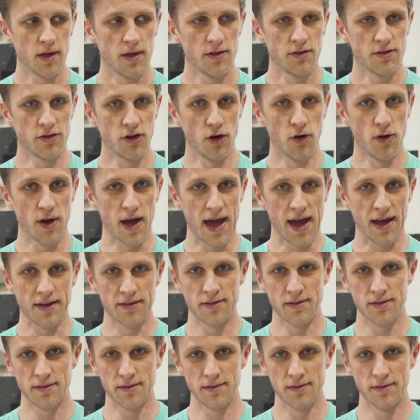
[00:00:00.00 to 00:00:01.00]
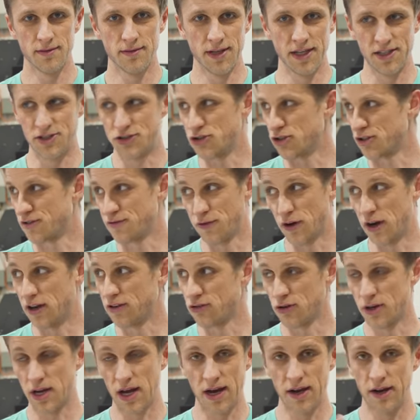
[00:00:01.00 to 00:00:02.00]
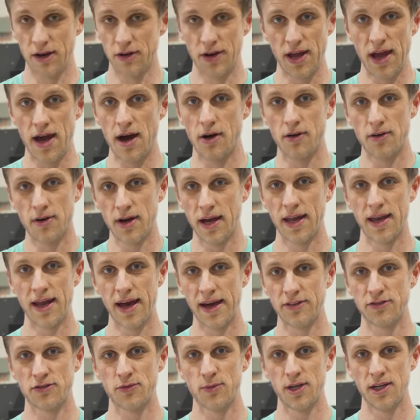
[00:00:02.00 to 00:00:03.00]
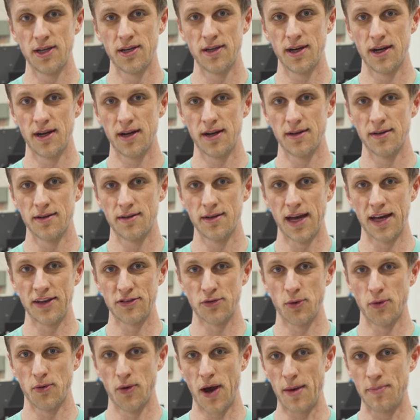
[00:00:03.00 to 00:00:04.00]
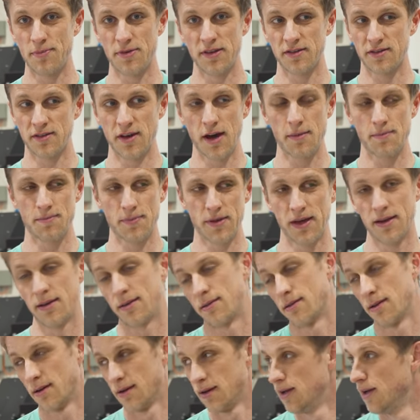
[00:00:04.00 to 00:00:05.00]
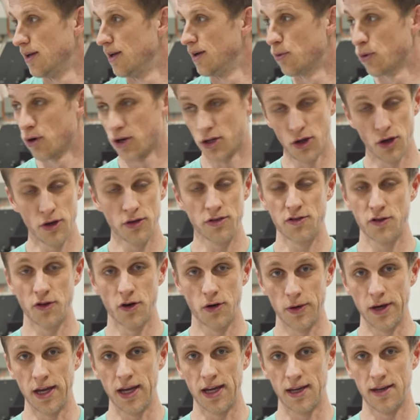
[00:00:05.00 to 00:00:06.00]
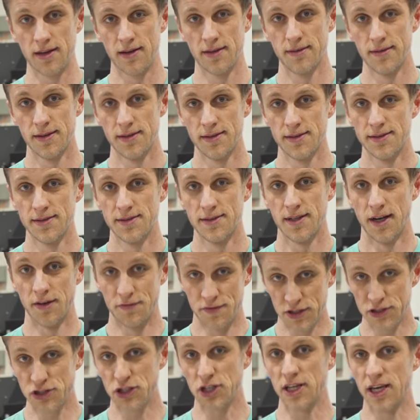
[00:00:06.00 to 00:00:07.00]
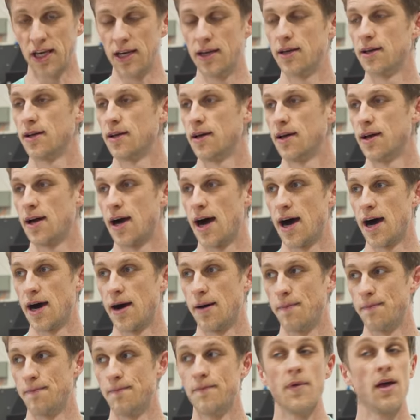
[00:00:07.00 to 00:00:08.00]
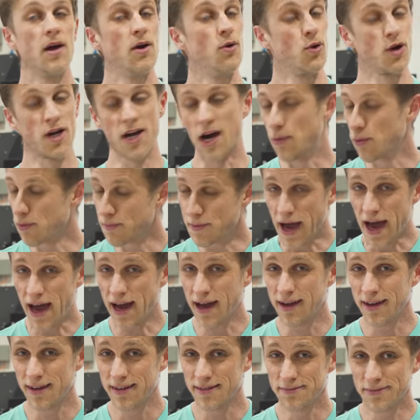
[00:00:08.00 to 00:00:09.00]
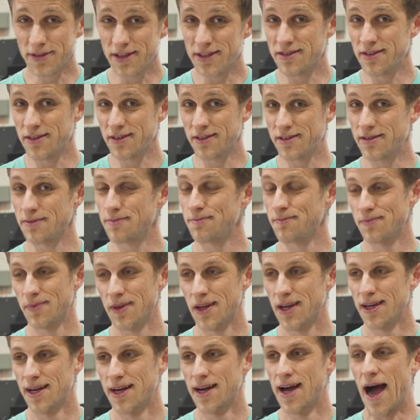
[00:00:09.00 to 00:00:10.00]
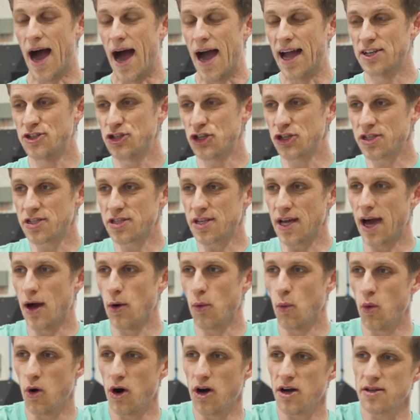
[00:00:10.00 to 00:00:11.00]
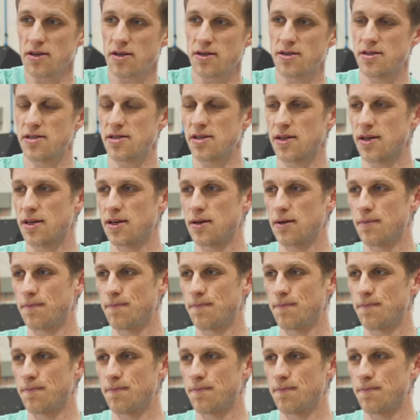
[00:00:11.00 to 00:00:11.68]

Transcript: so as, it's just Fraser and I here now, and as we, uh, as we wrap this up, then we're closed for a week, officially. Um, we're coming back. This is, I just, I want to,